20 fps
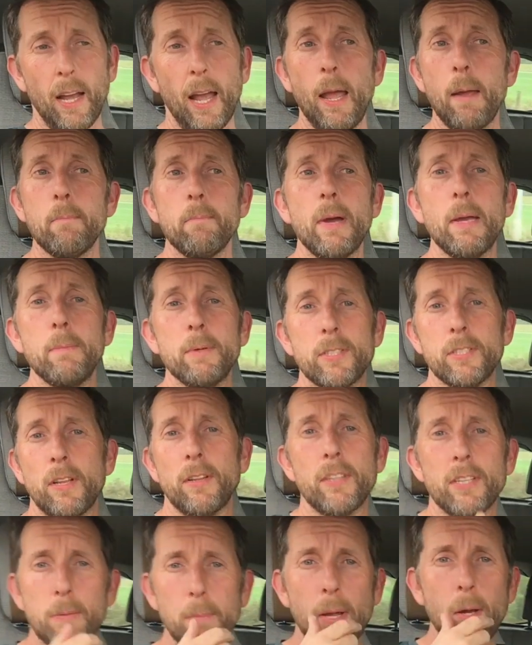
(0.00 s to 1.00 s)
It may be
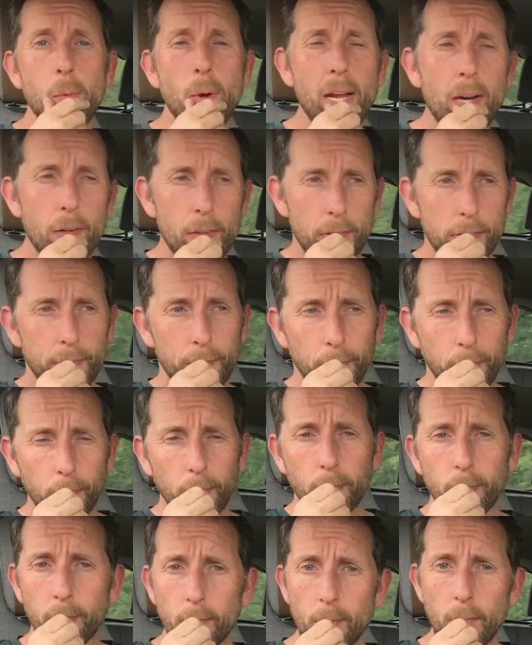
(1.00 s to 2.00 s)
something to be aware of.
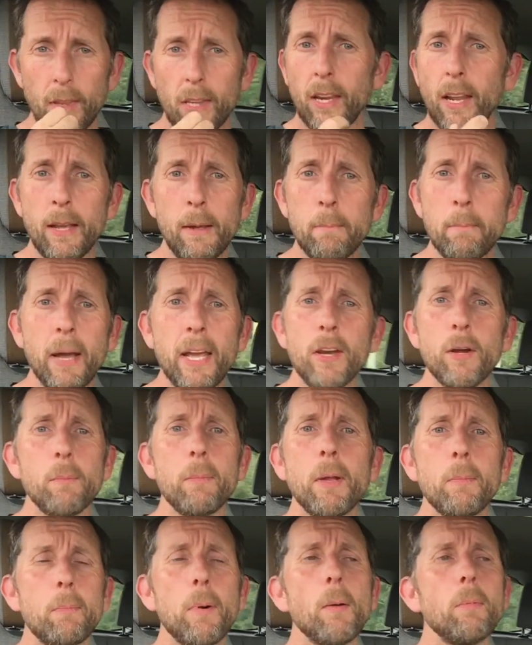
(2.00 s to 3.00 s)
It may not
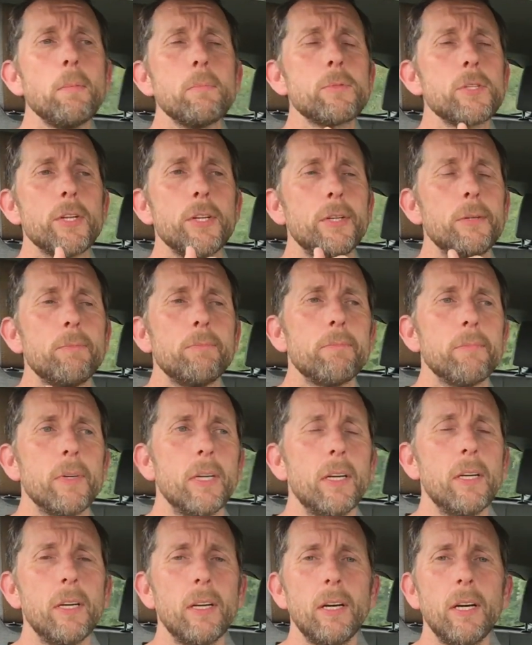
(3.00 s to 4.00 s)
be a problem to you,
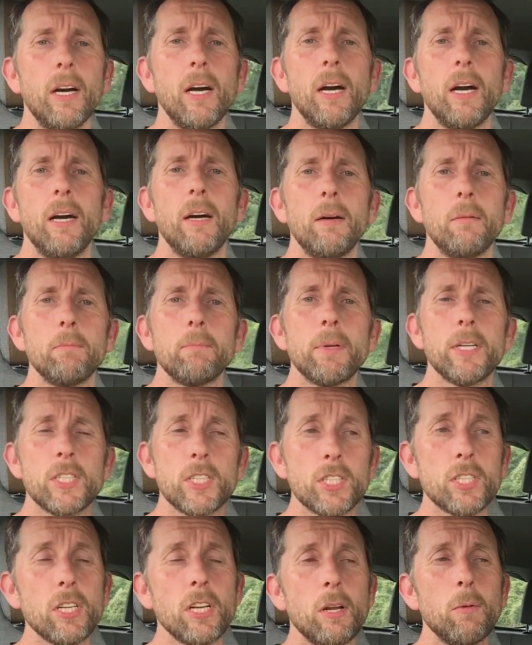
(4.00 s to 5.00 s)
but
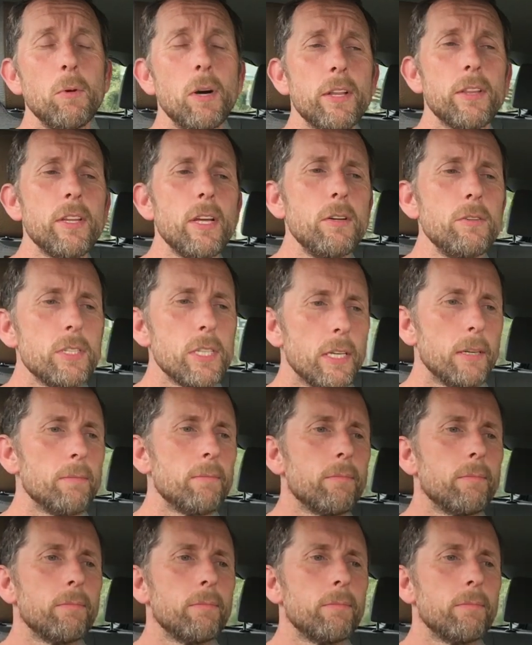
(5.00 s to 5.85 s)
it's certainly worth noting.